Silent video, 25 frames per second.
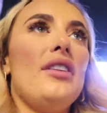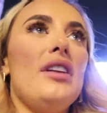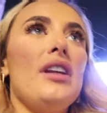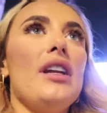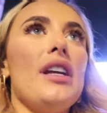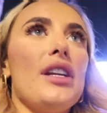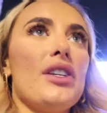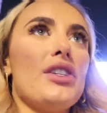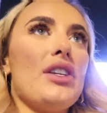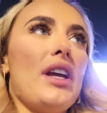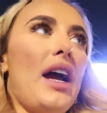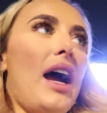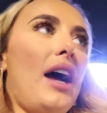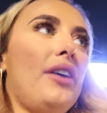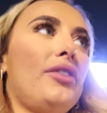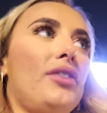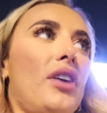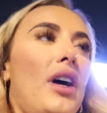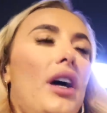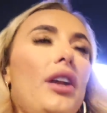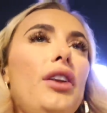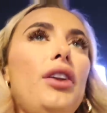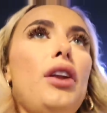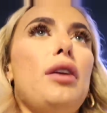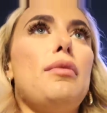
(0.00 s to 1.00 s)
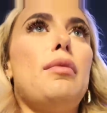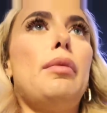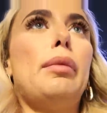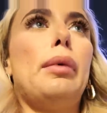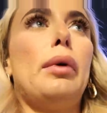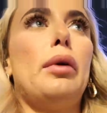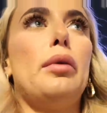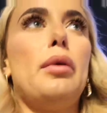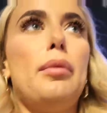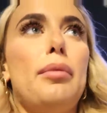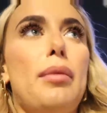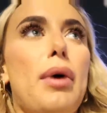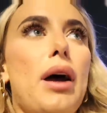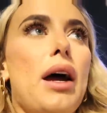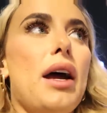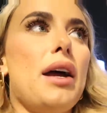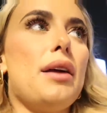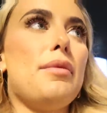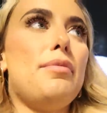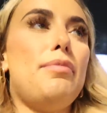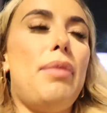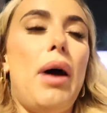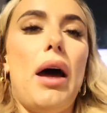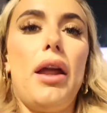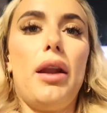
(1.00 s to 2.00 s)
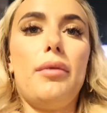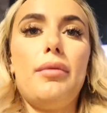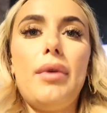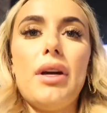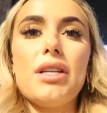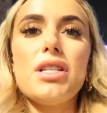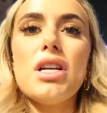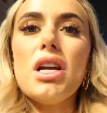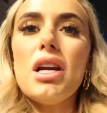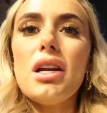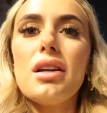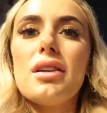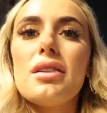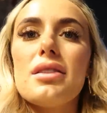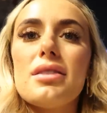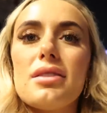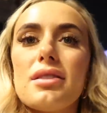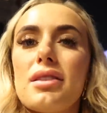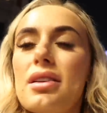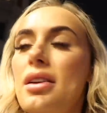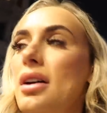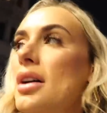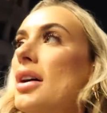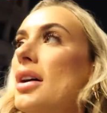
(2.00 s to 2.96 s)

literally have to undo my button on my jeans.